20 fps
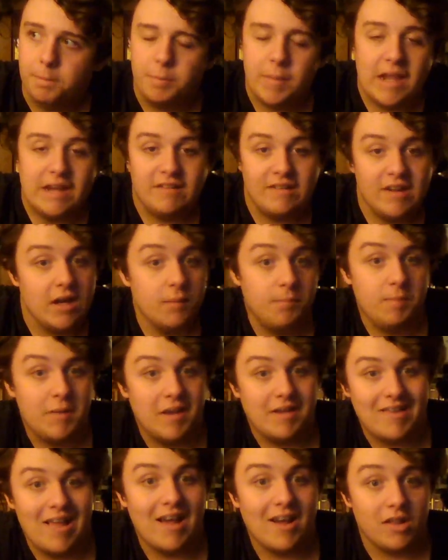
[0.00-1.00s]
it didn't
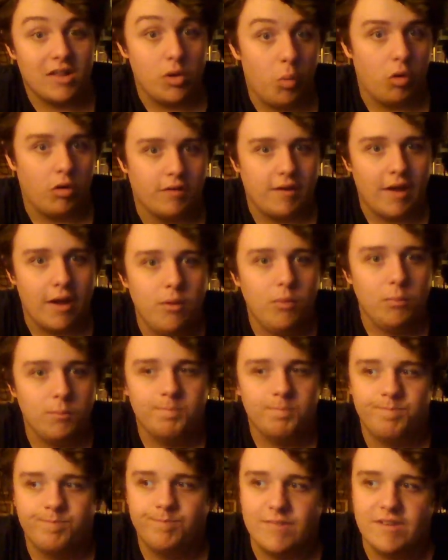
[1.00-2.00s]
exactly work out
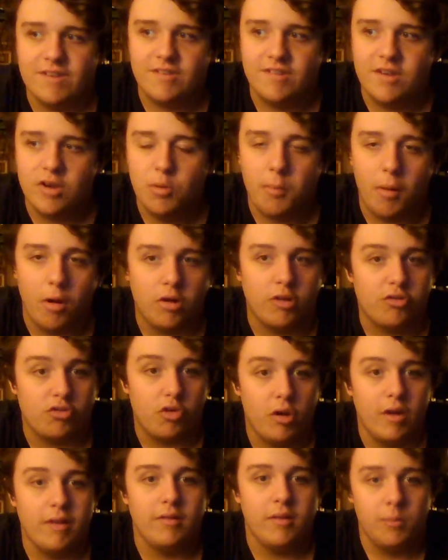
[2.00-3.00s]
this year. Marcus
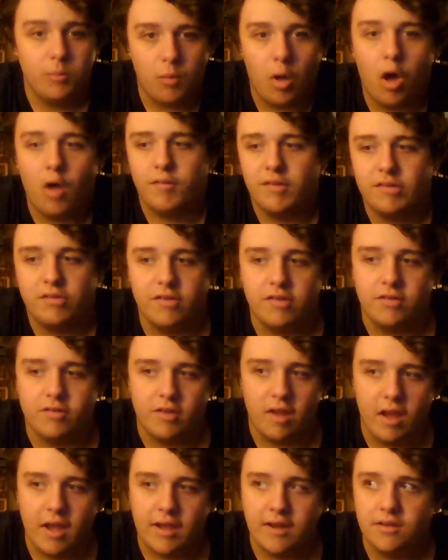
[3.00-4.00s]
Granlund obviously
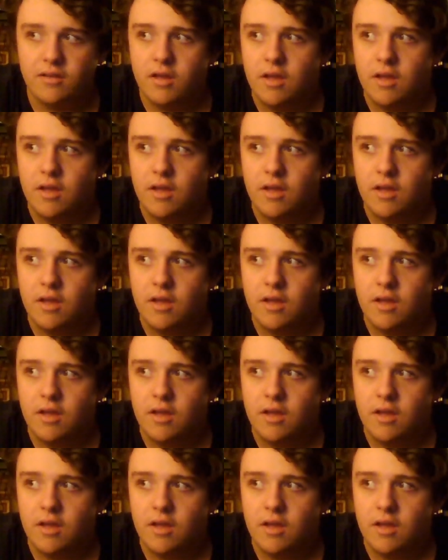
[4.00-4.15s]
signed.